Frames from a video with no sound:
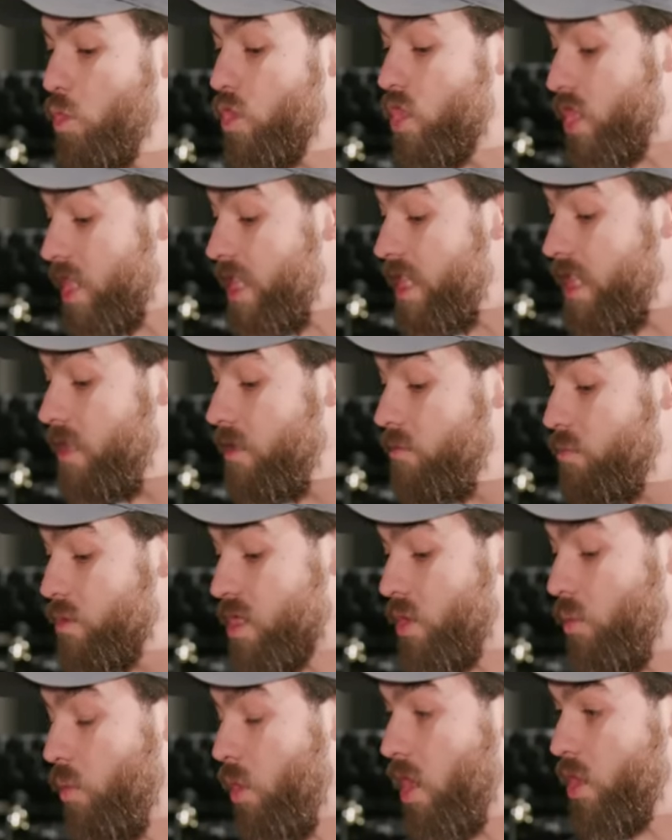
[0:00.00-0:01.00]
She
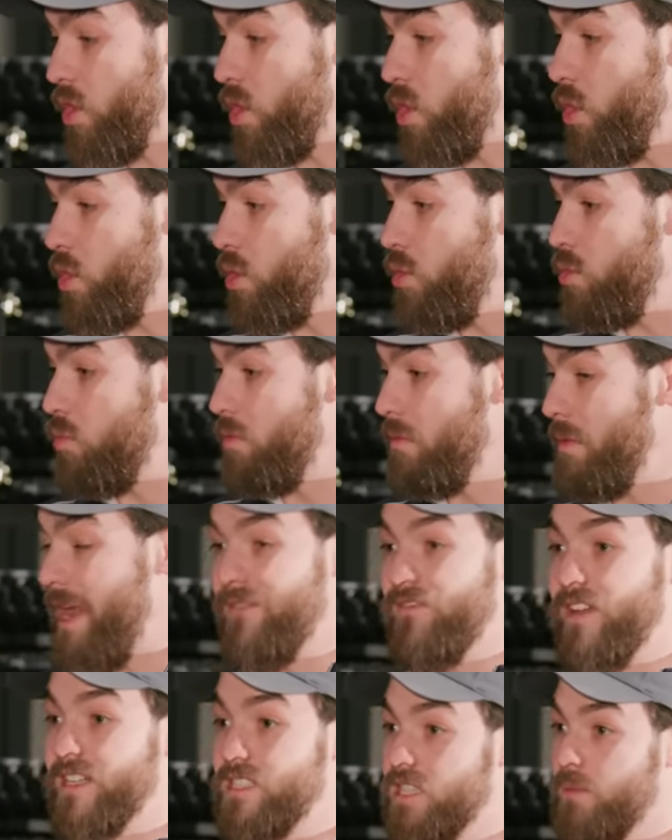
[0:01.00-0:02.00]
was the one who
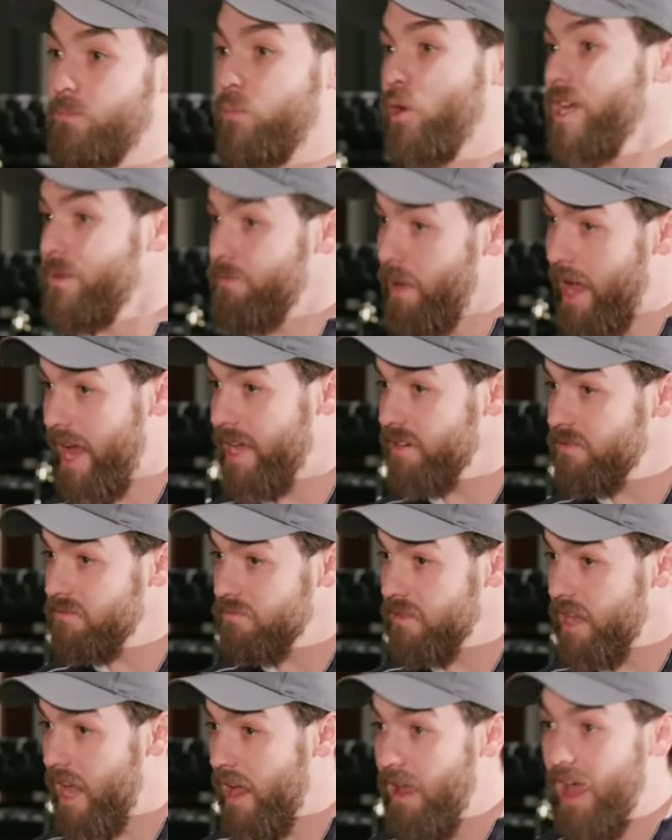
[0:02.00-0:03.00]
invented the brake pad.
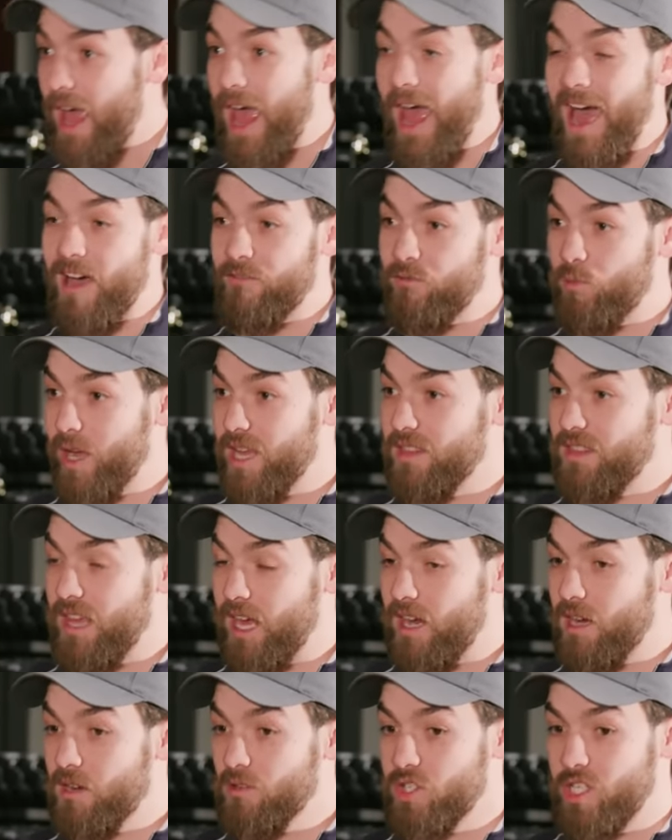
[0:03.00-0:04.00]
Halfway
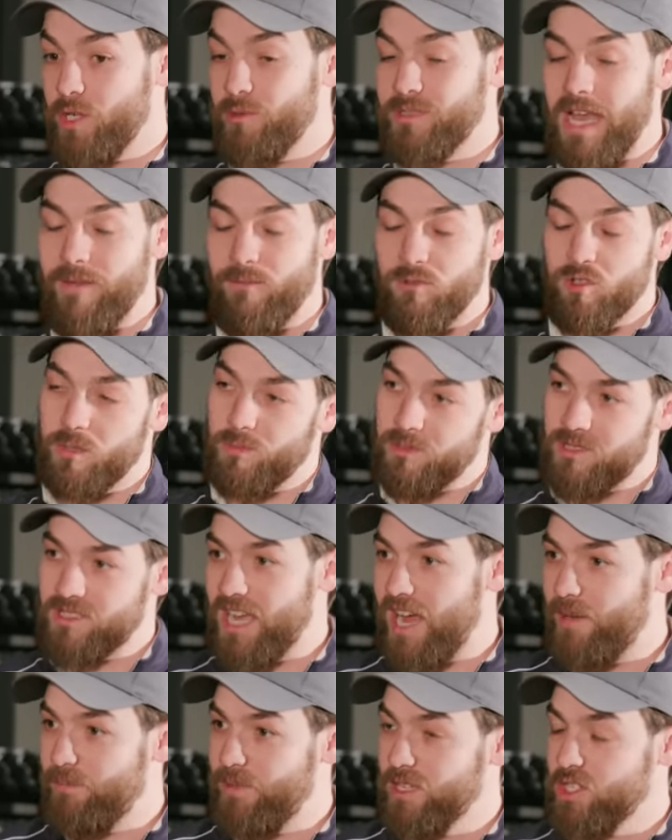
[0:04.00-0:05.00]
there, she was having trouble
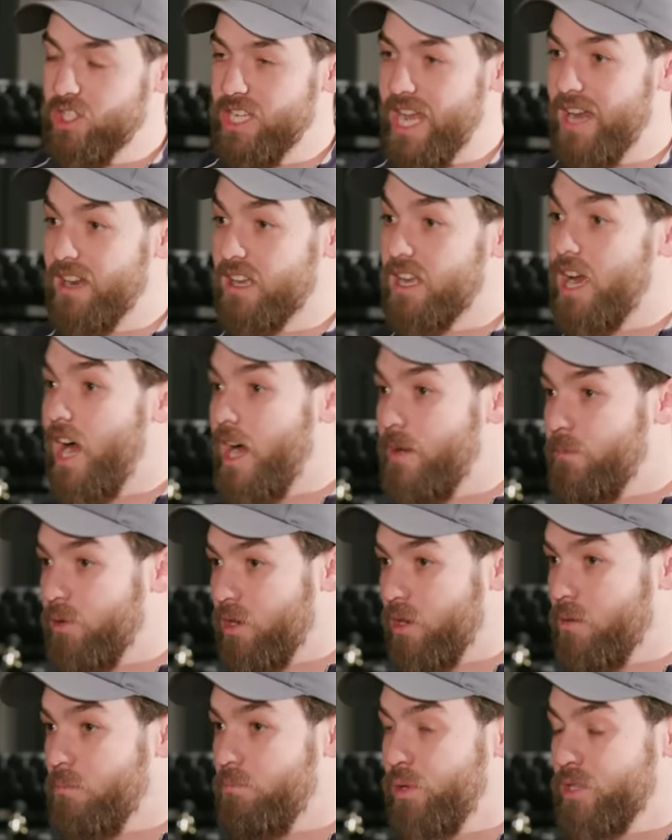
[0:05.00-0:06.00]
stopping. She had a
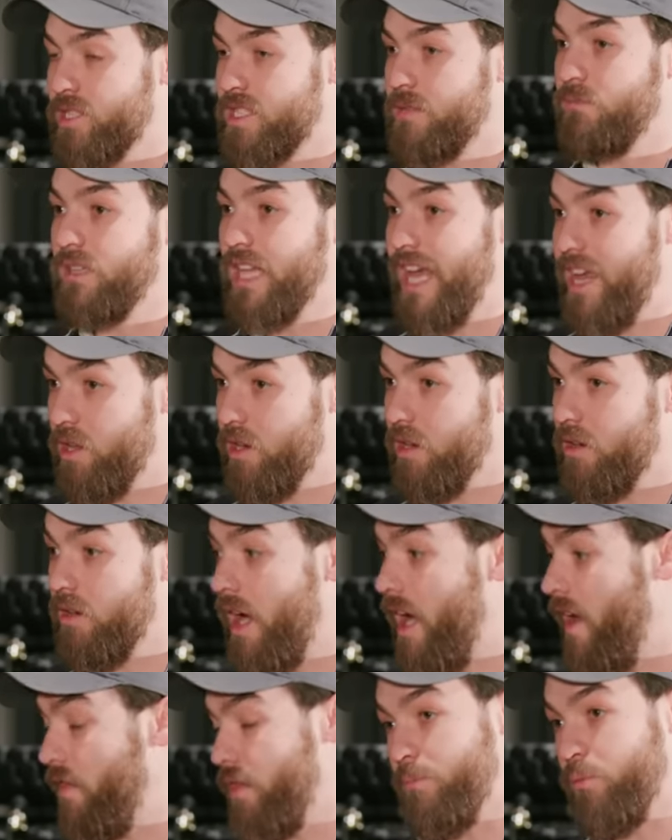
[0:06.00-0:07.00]
cobbler put some
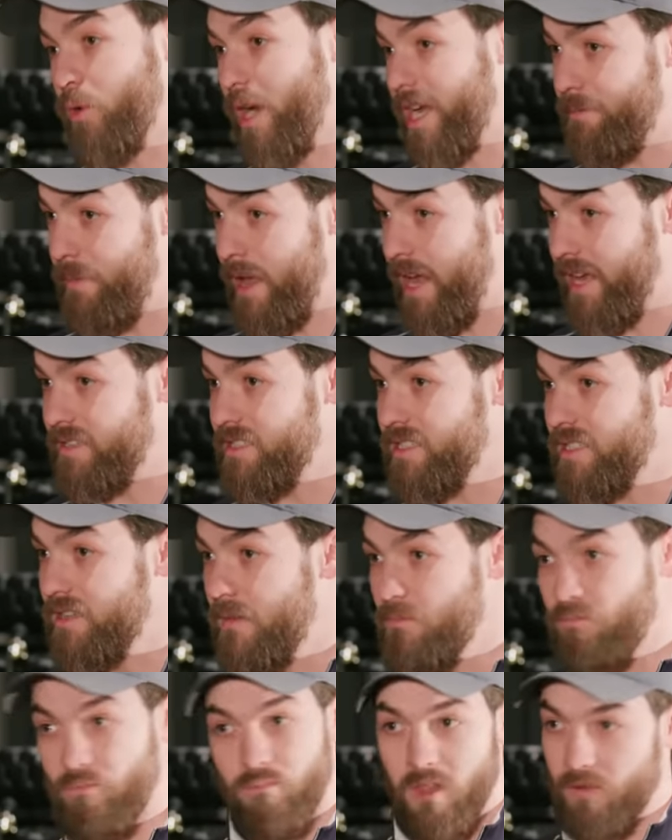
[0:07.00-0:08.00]
leather on the brake band,
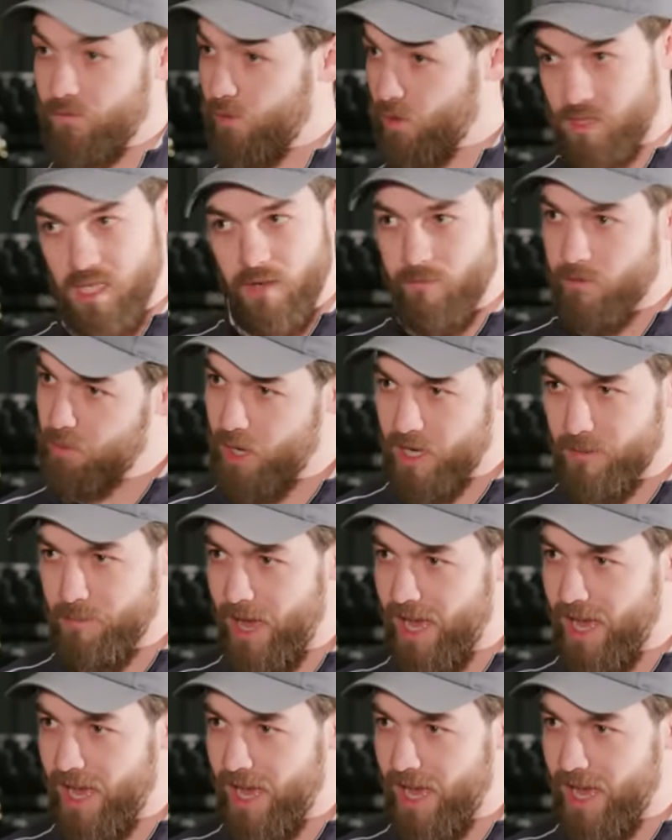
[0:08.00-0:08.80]
the first ever brake